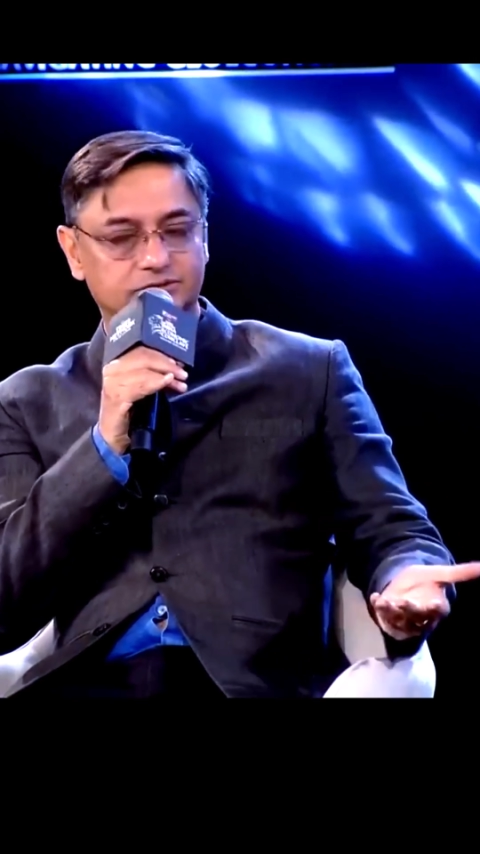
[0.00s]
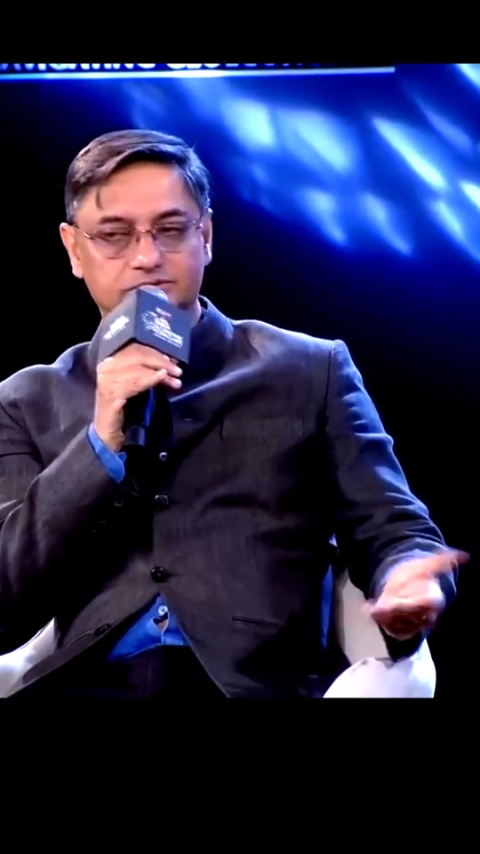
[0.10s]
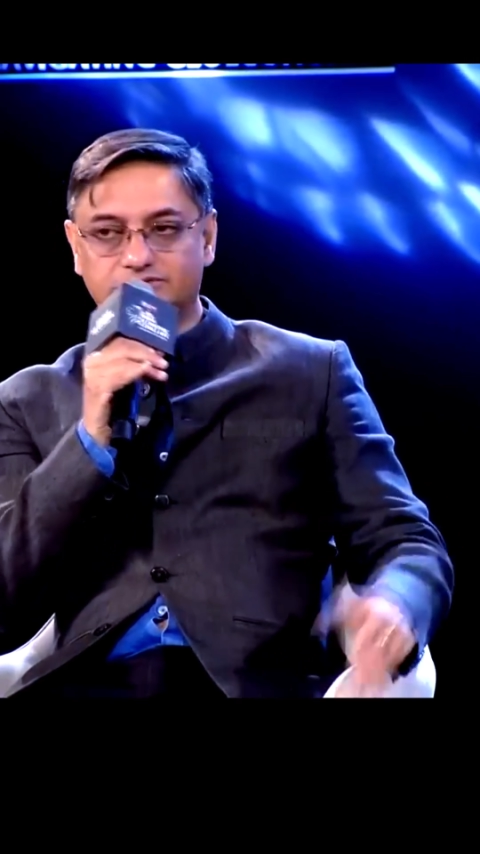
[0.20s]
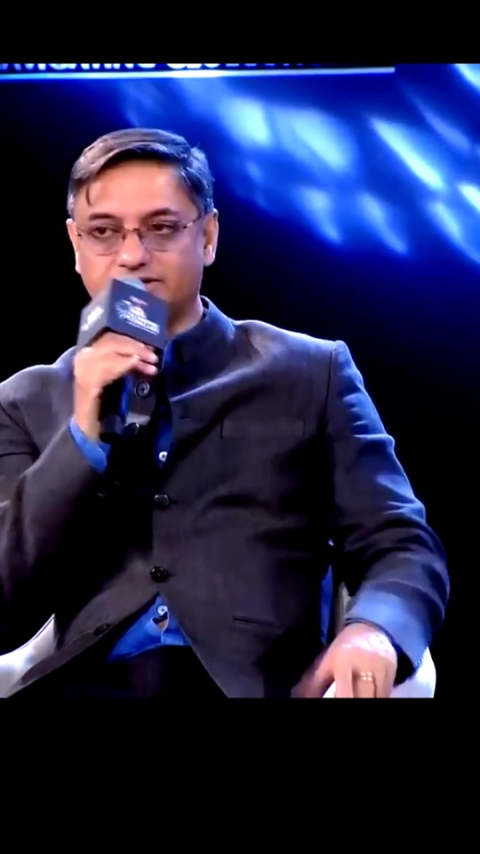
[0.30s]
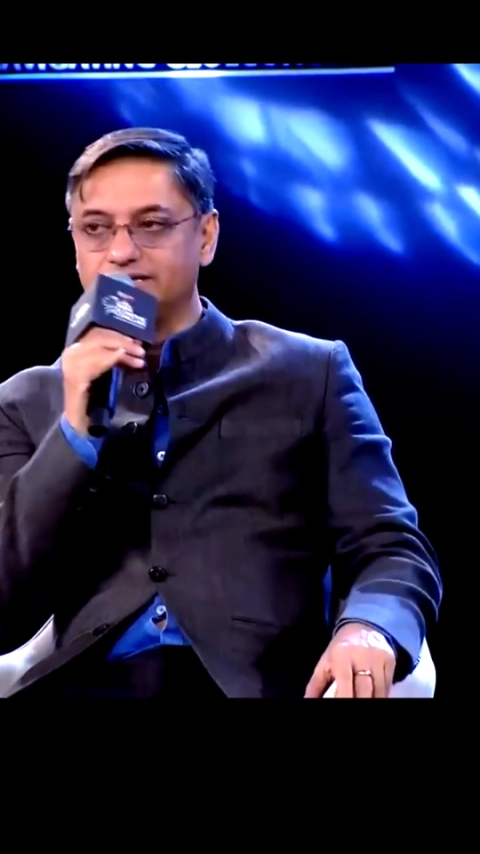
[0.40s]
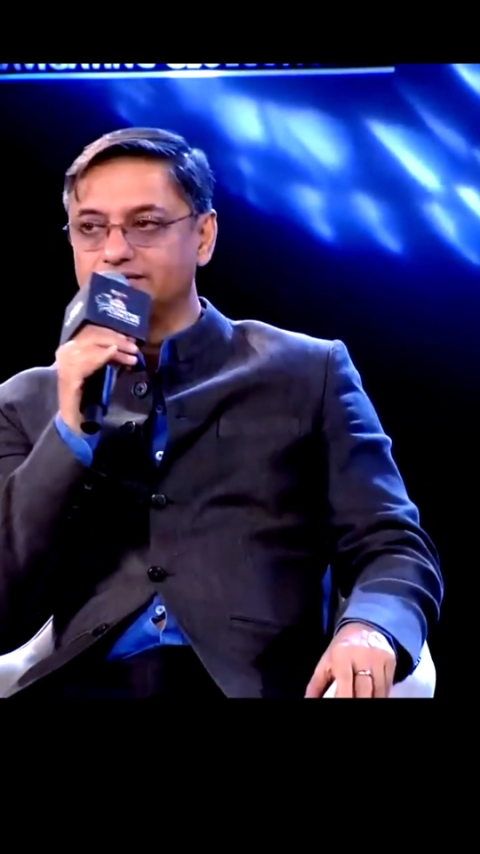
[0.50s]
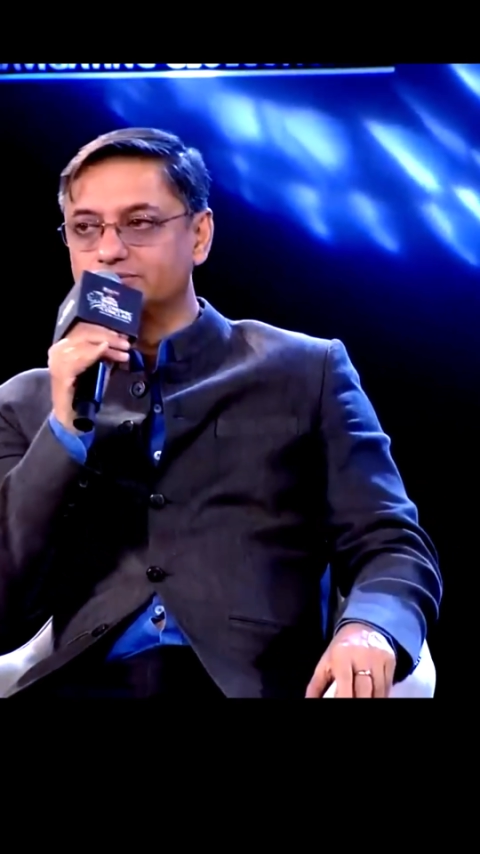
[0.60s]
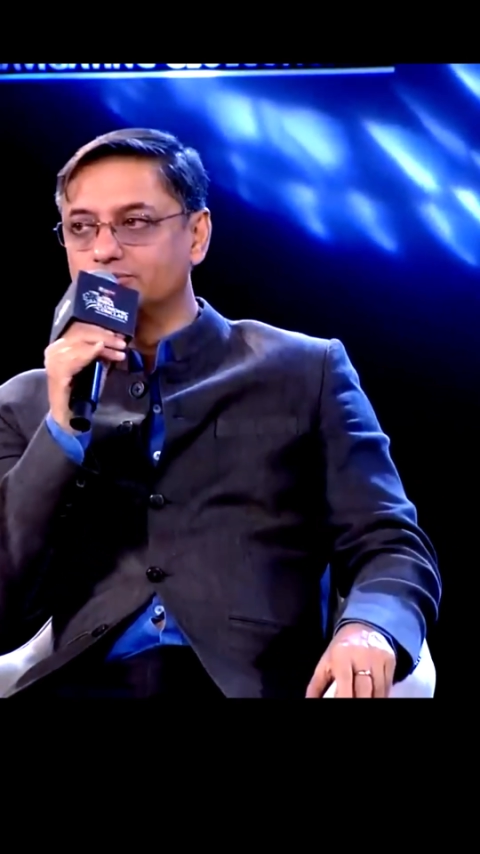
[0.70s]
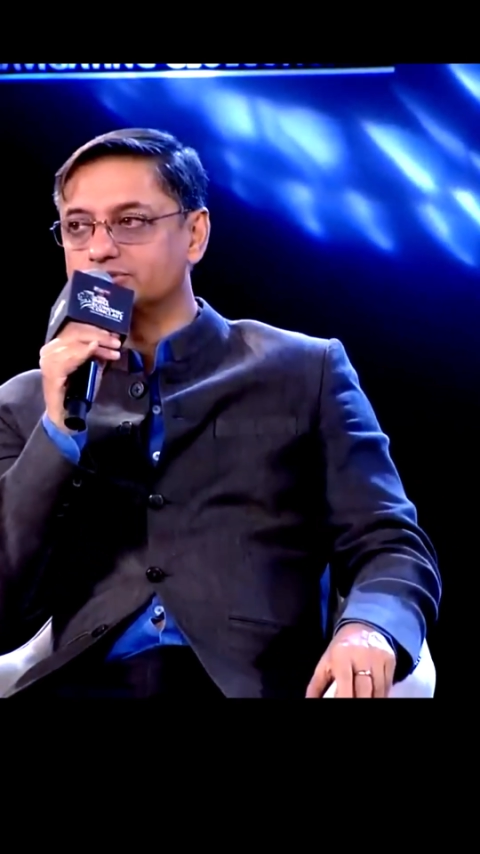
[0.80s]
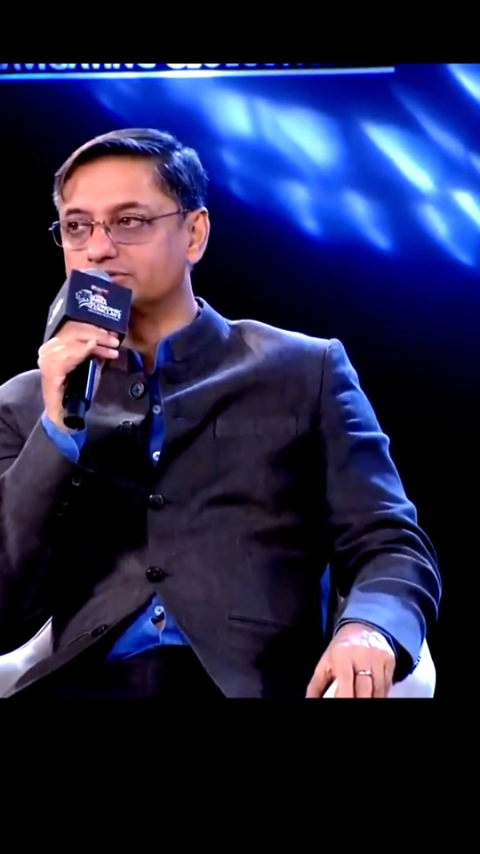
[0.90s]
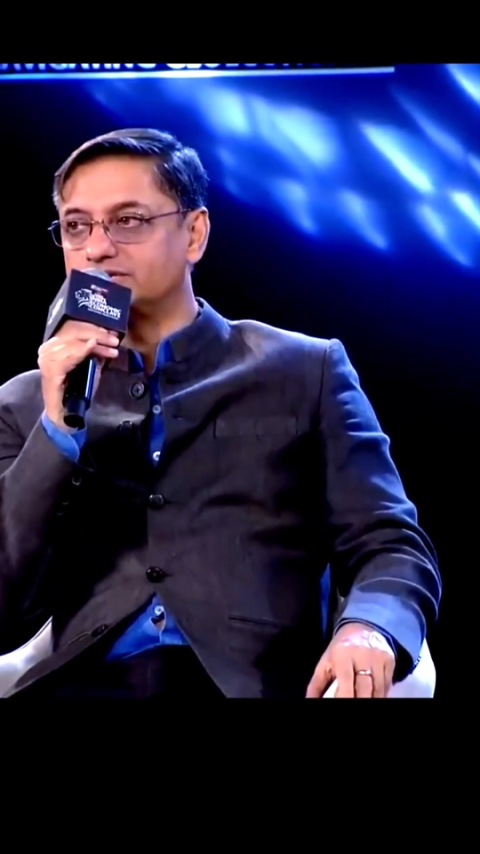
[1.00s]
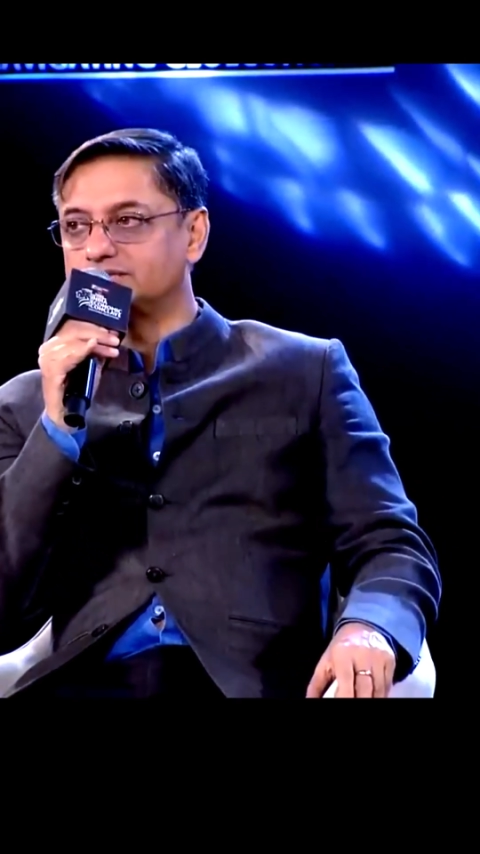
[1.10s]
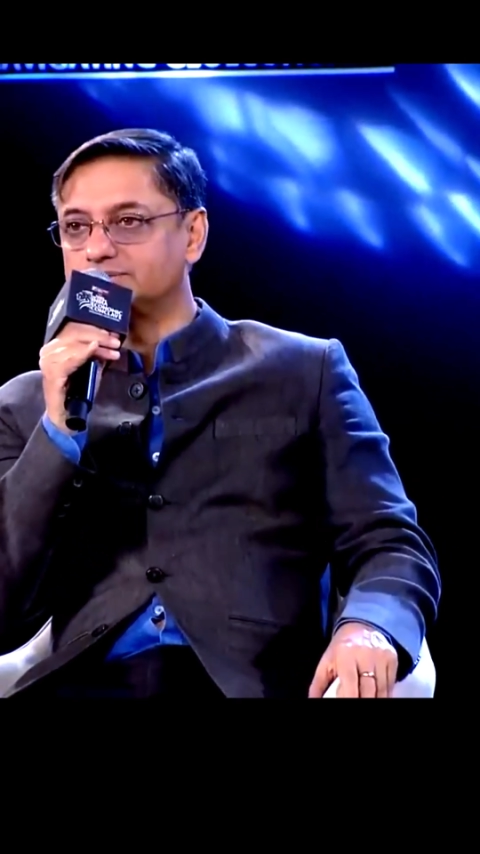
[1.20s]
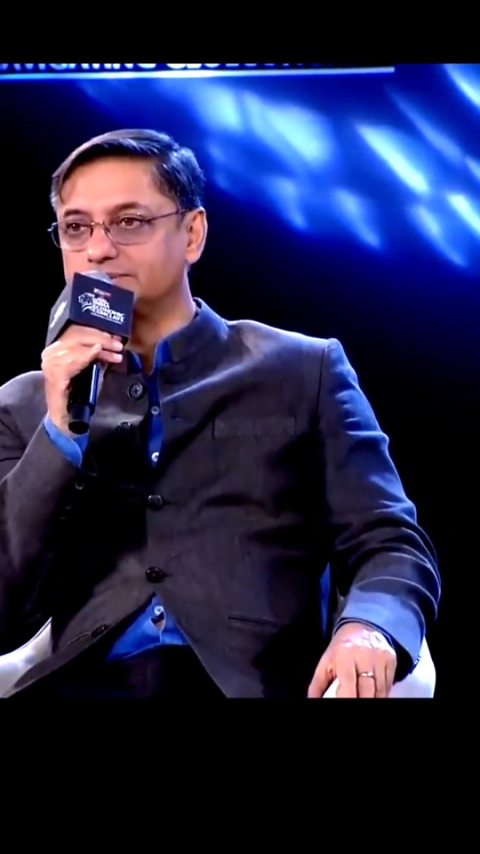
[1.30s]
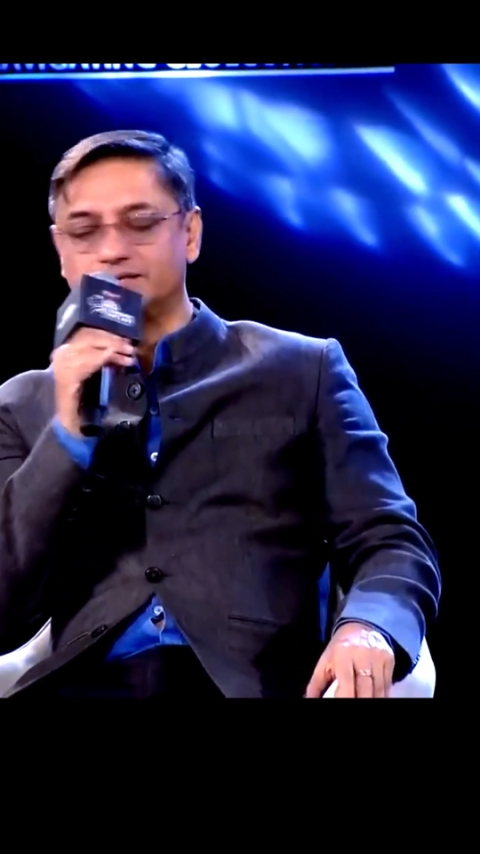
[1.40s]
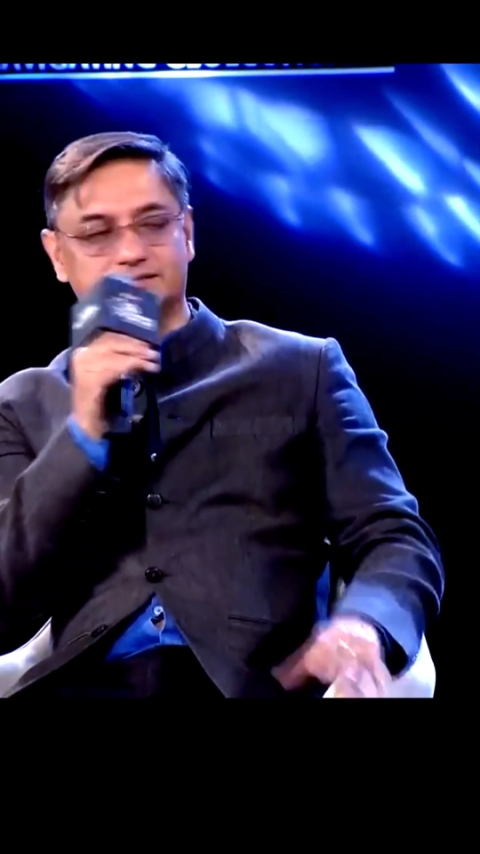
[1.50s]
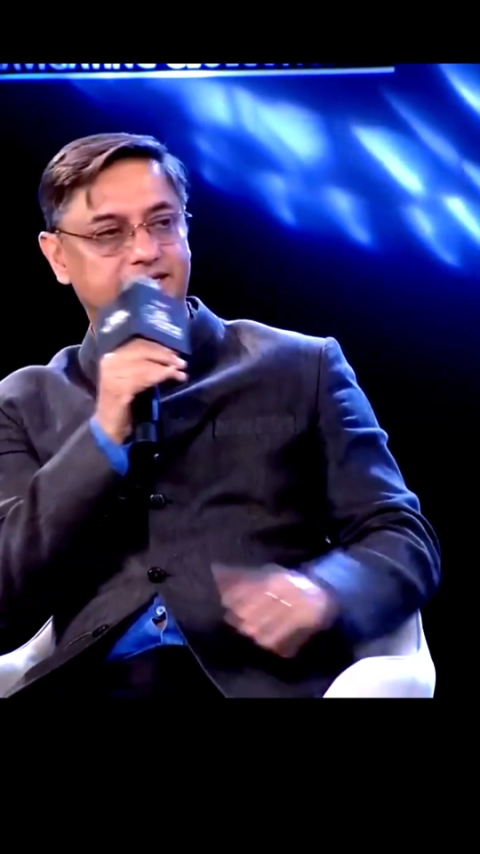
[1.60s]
you will find that most of our shipyards